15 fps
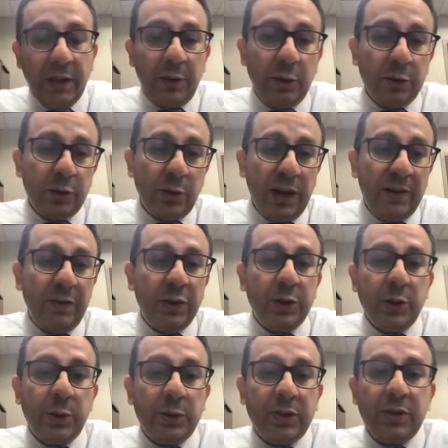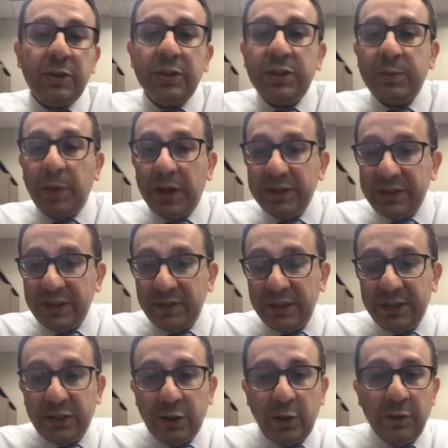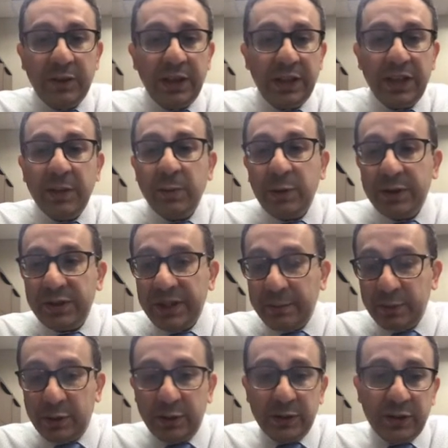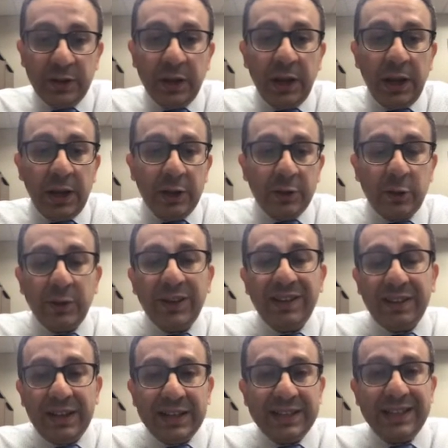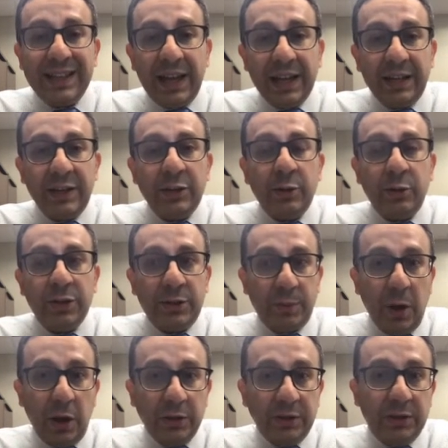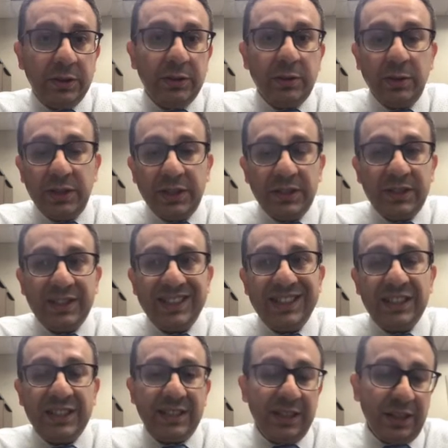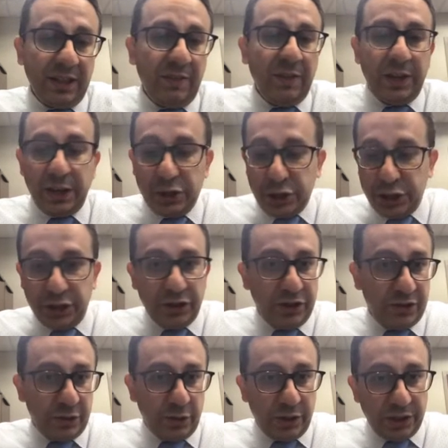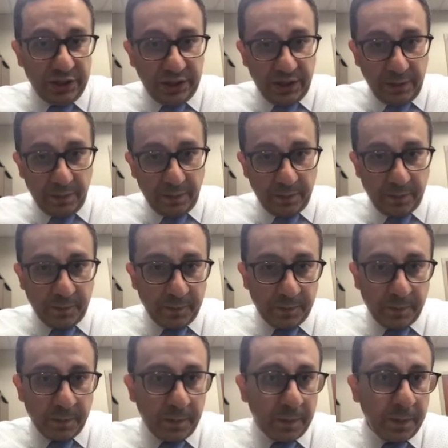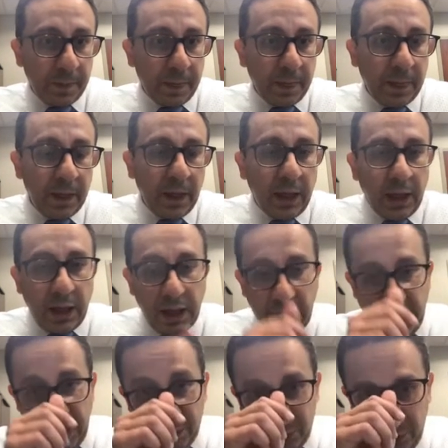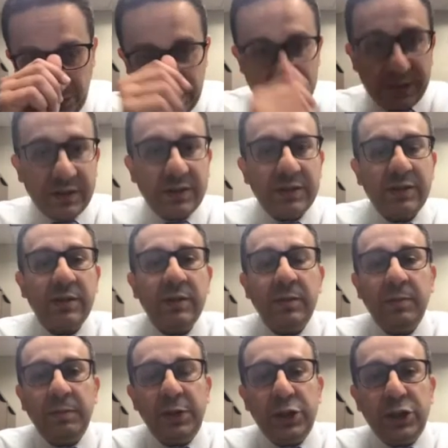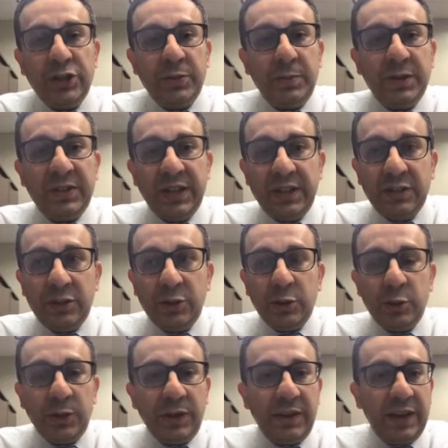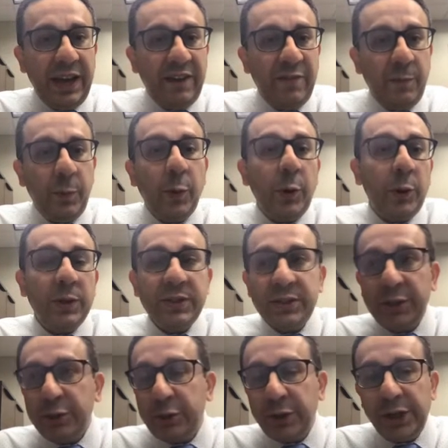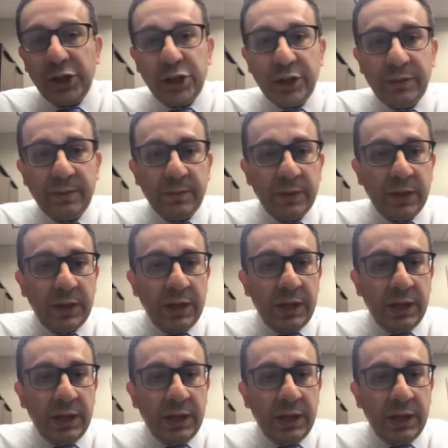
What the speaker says: They also have reduced responsiveness of the chemoreceptors, so they're less likely to respond to these significant changes during sleep. How do these patients present? Usually they have poor concentration,